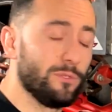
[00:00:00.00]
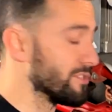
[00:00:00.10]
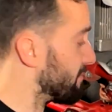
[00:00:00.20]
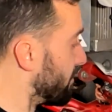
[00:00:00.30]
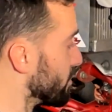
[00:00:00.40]
The
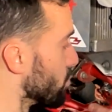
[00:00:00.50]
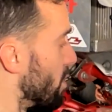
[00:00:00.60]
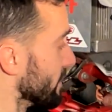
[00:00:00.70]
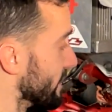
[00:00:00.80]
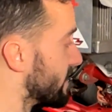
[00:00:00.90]
first one
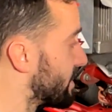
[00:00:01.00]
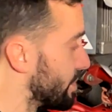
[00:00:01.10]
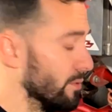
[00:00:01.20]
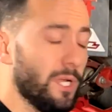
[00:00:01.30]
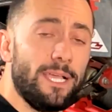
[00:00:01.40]
is
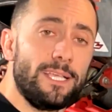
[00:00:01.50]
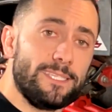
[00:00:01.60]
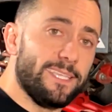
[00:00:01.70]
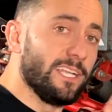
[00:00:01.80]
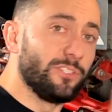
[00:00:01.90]
to
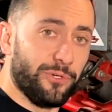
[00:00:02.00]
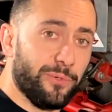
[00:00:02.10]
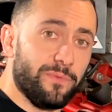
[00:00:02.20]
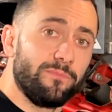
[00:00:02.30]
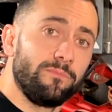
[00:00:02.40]
center
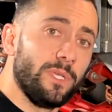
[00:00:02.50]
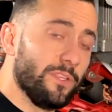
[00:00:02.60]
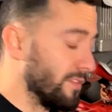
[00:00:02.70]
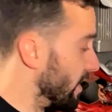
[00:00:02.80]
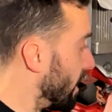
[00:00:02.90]

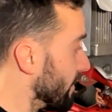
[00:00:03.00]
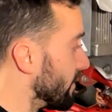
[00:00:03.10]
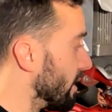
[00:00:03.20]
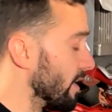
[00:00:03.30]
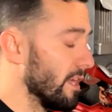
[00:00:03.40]

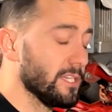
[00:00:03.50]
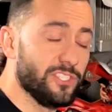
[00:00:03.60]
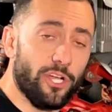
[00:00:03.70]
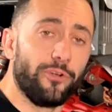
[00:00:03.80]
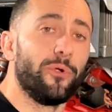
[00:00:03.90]
the
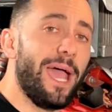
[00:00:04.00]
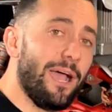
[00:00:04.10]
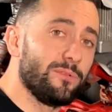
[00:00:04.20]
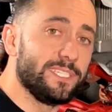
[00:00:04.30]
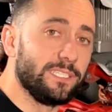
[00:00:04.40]
starter
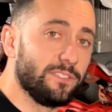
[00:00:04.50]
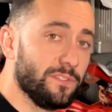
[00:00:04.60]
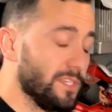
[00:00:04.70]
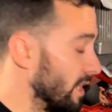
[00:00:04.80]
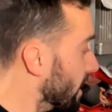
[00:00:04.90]
housing to
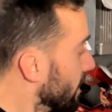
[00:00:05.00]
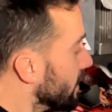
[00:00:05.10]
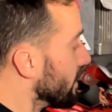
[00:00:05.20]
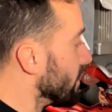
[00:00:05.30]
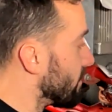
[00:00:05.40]

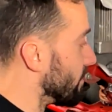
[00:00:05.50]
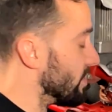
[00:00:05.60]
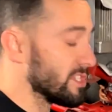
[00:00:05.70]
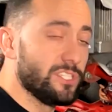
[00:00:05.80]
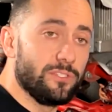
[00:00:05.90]

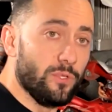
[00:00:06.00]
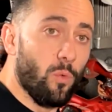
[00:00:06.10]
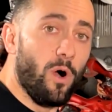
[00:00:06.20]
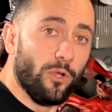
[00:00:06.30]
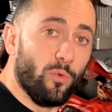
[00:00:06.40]
the
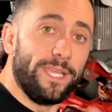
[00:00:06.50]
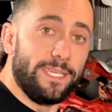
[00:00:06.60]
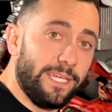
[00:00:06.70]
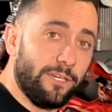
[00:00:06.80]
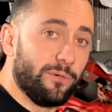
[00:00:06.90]
one-way
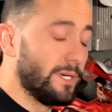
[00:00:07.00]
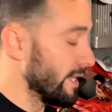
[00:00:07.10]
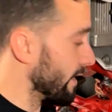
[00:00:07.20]
gear,